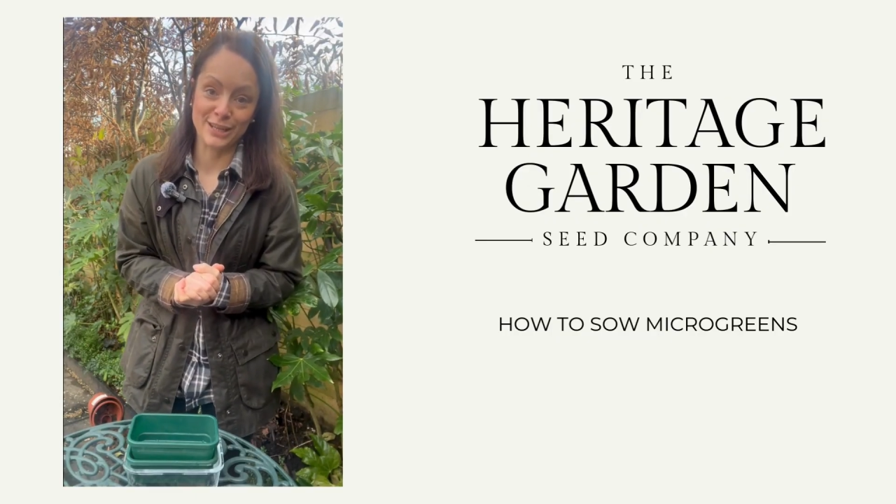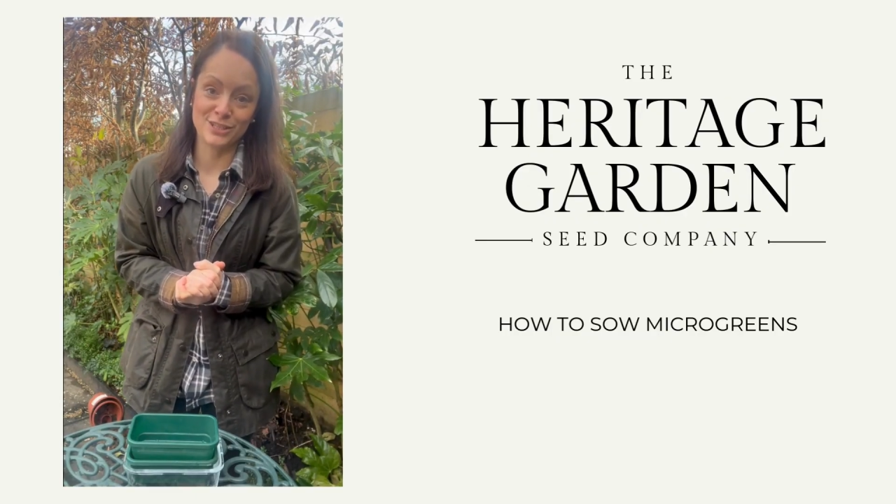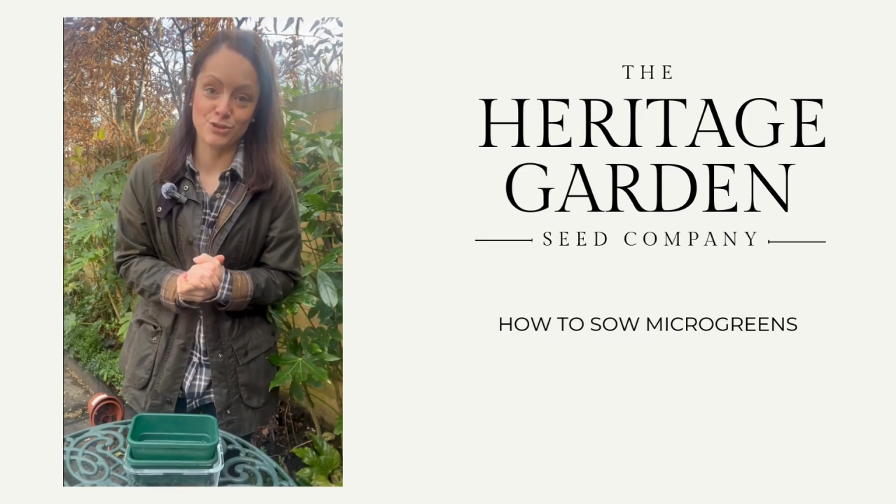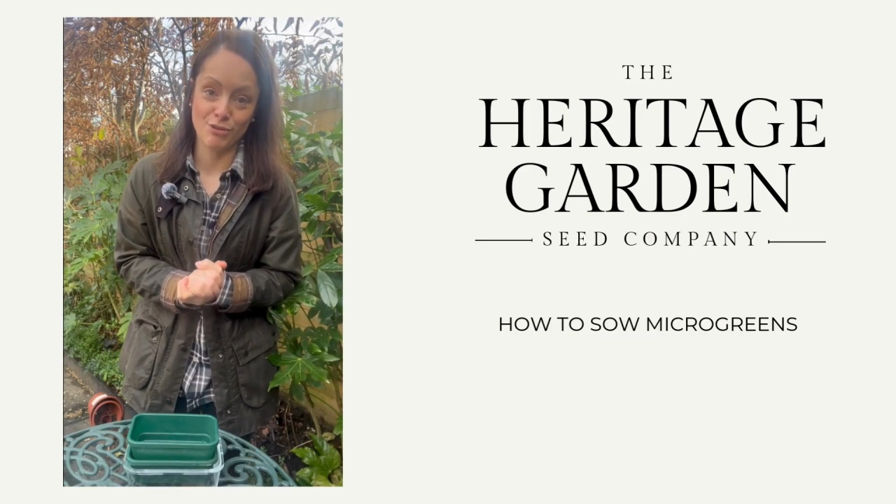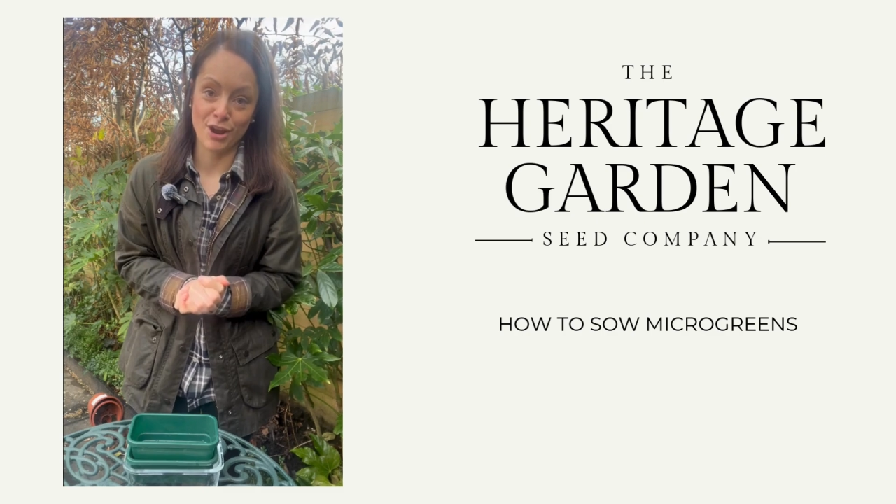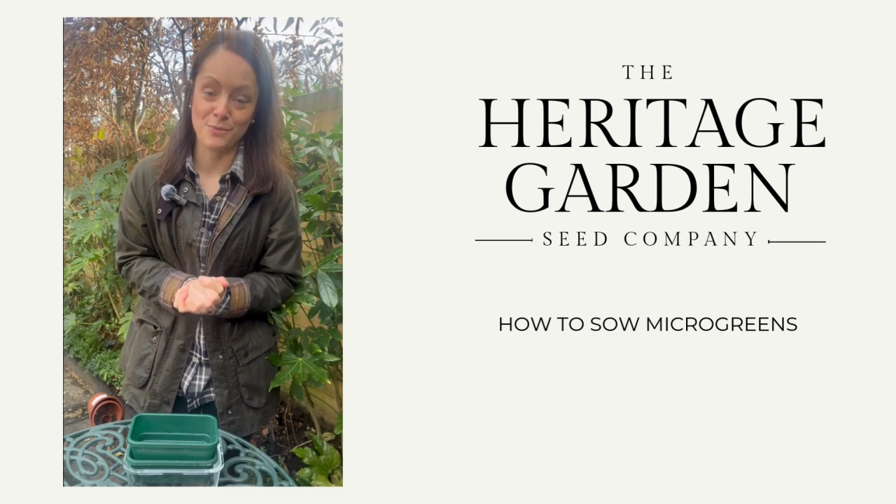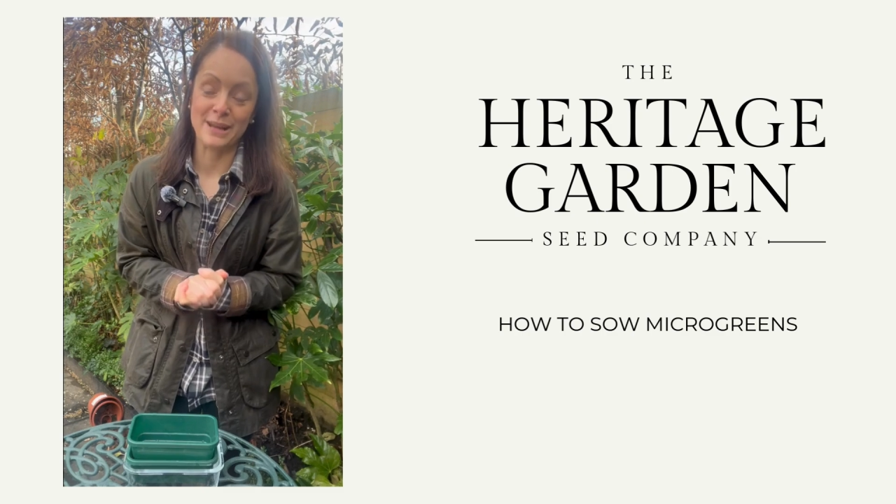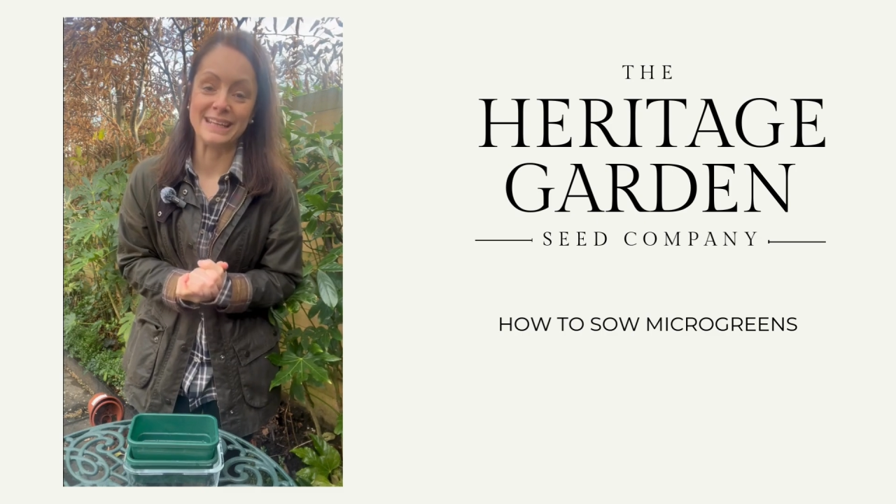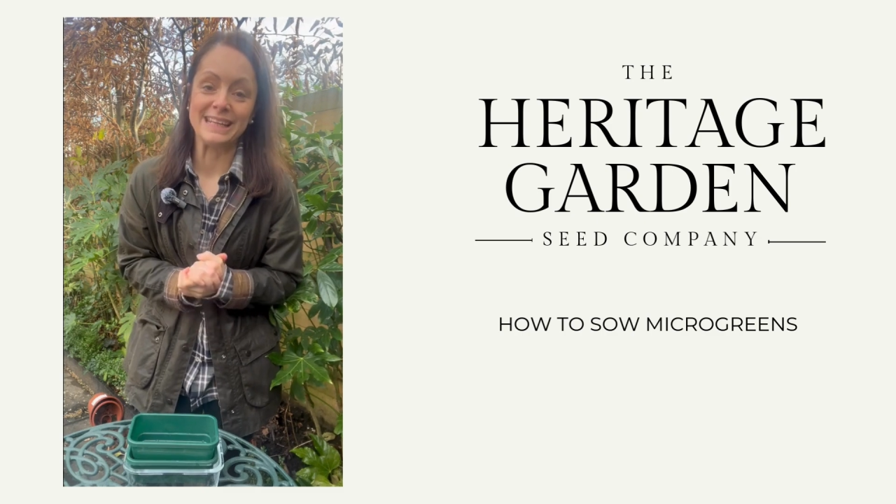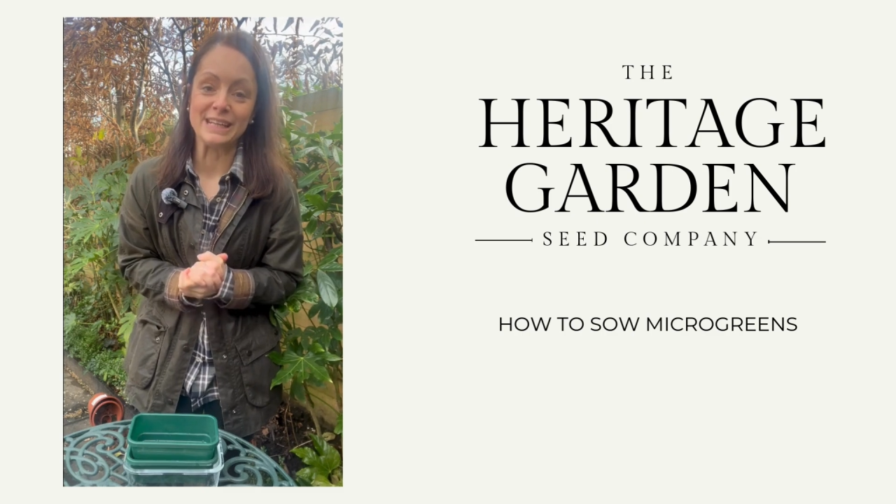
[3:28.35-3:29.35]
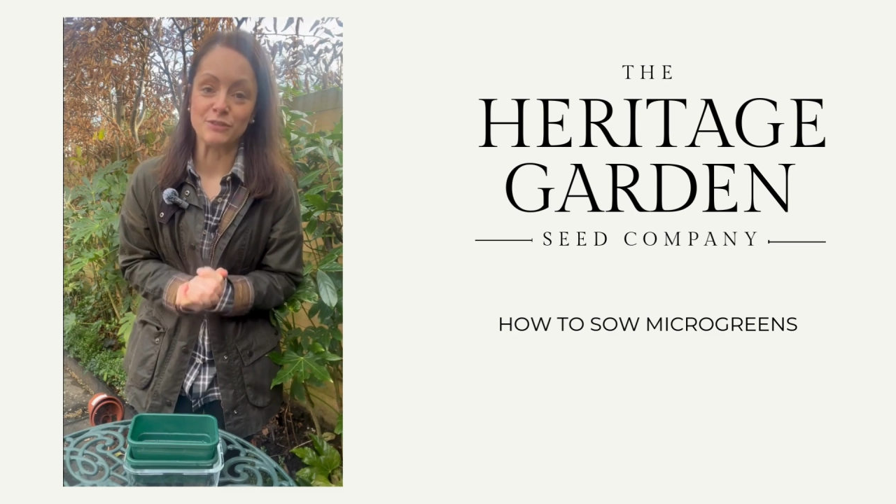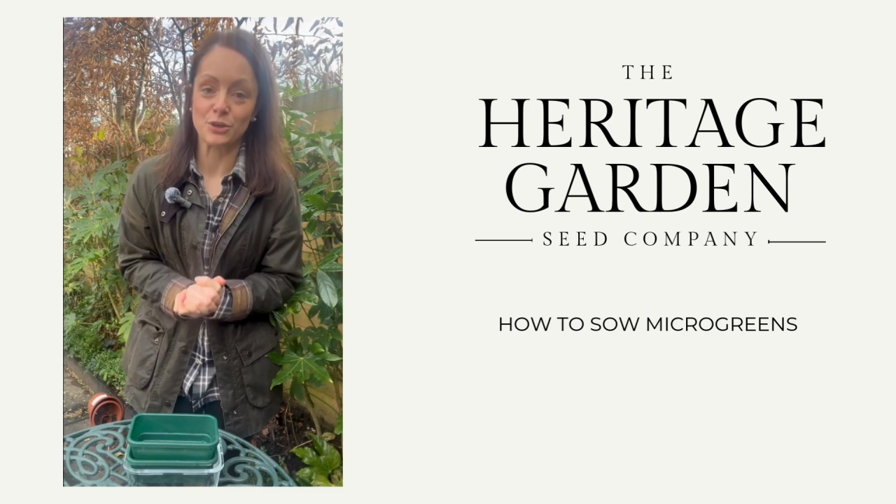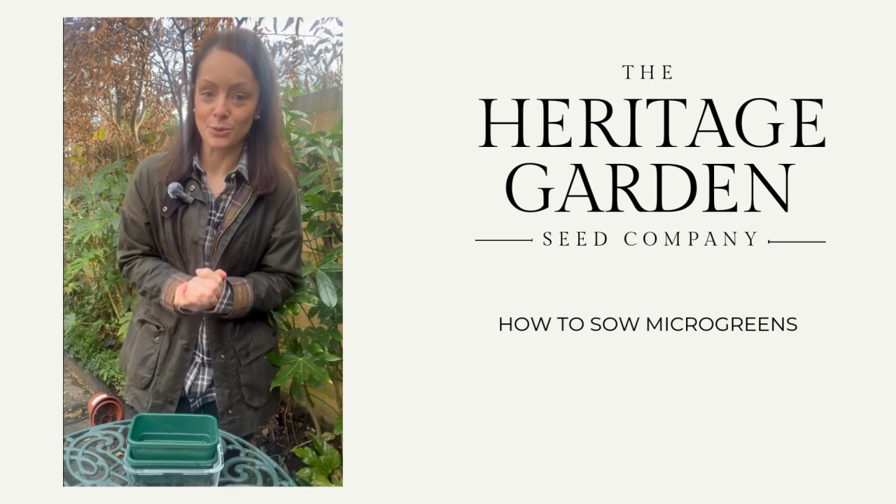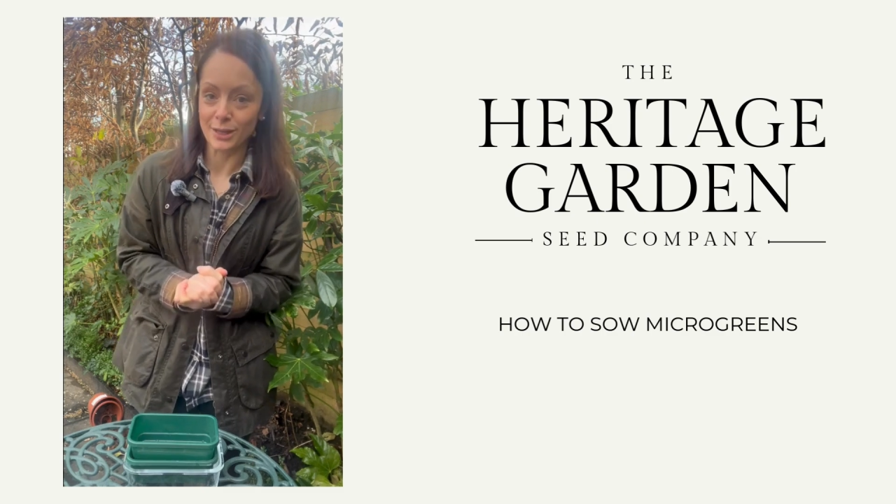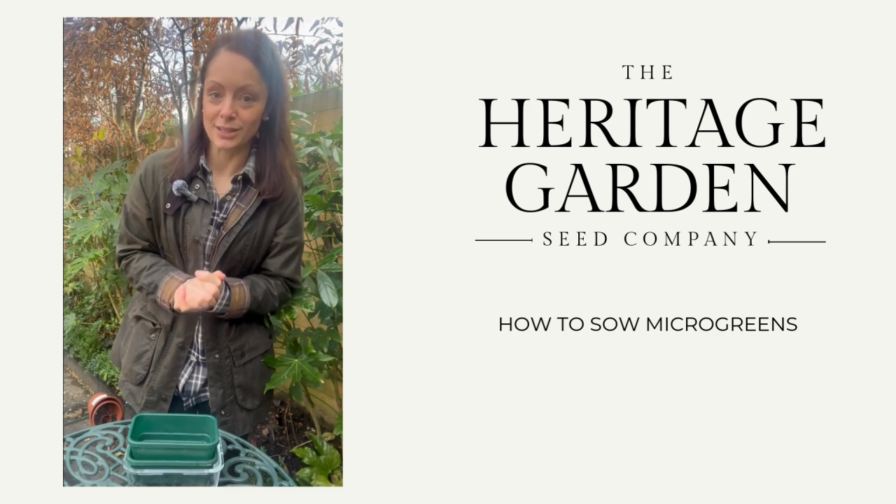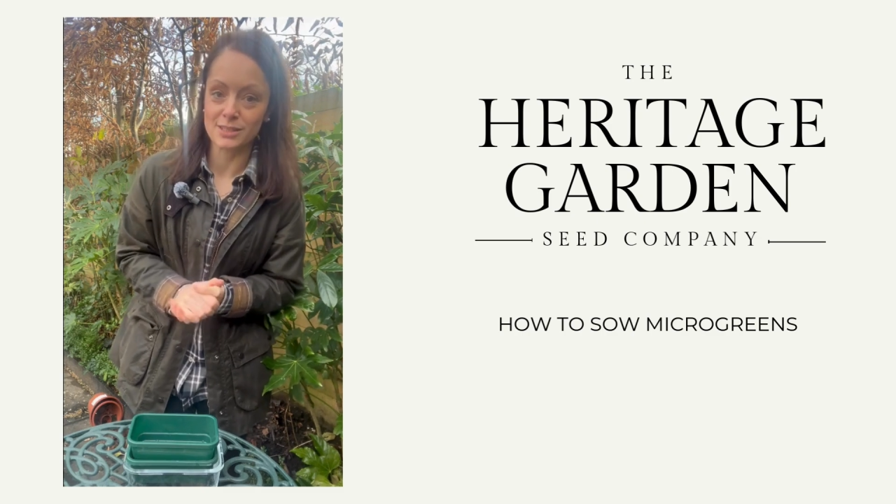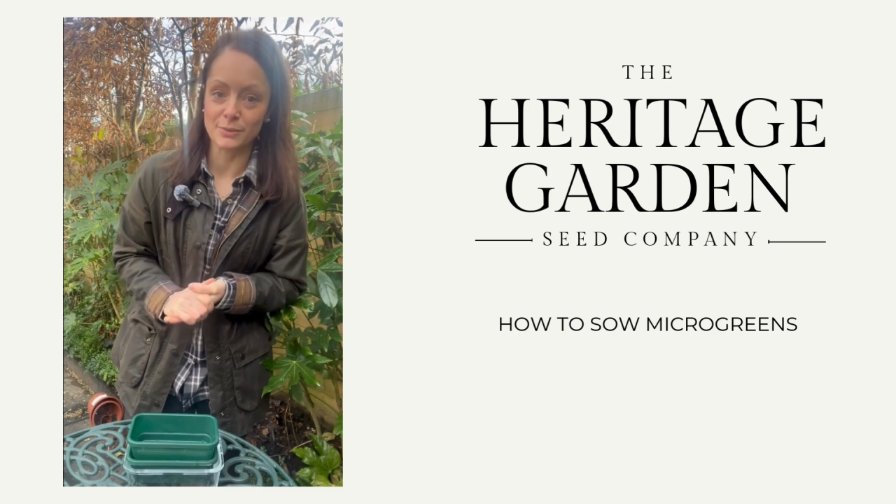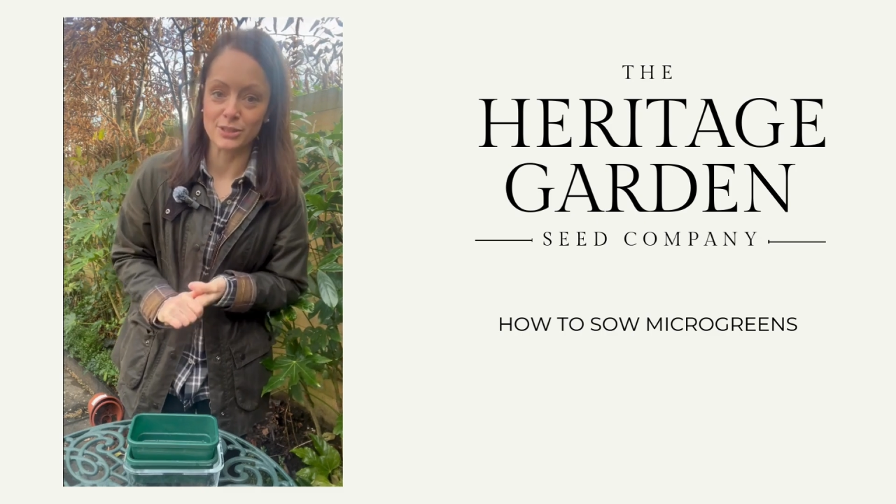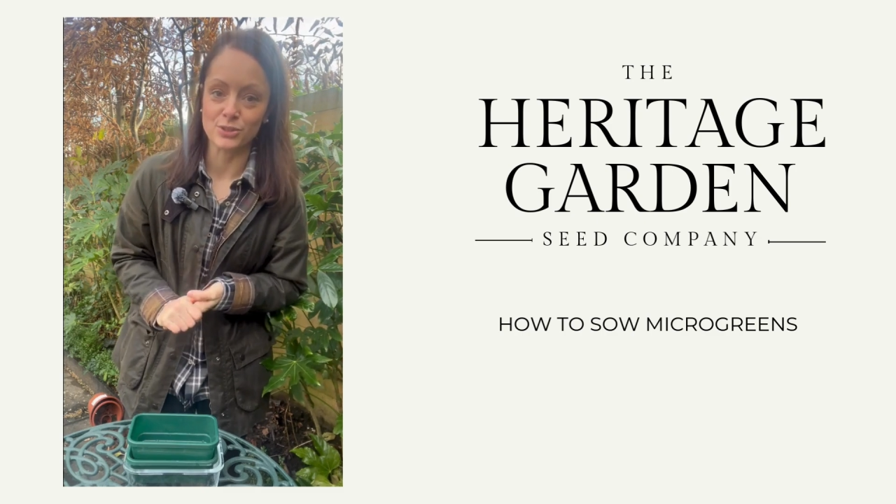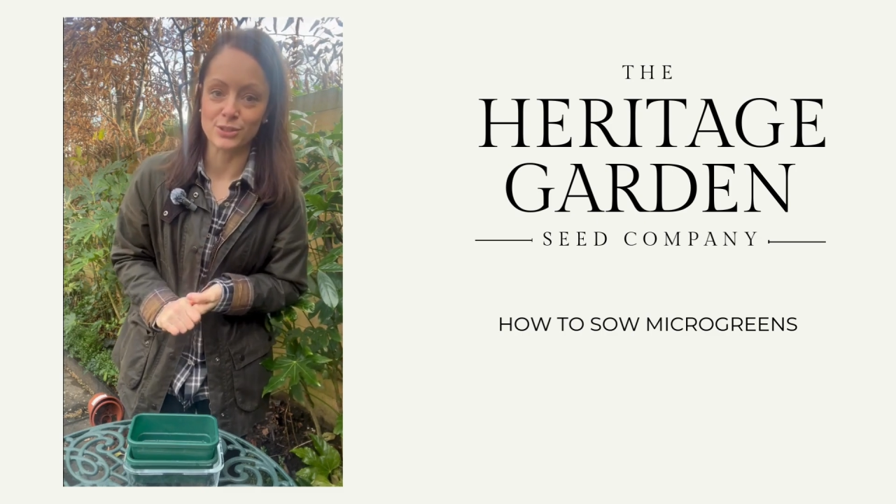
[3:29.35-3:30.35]
to grow and even quicker to
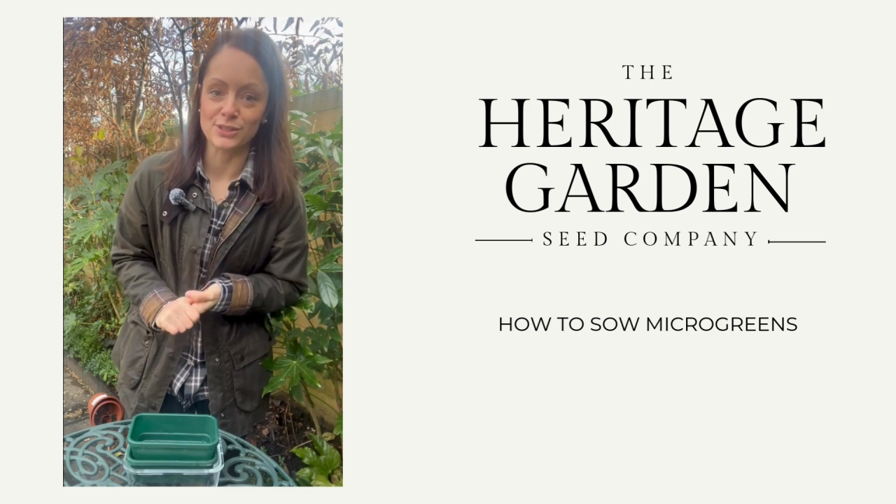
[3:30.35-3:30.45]
enjoy,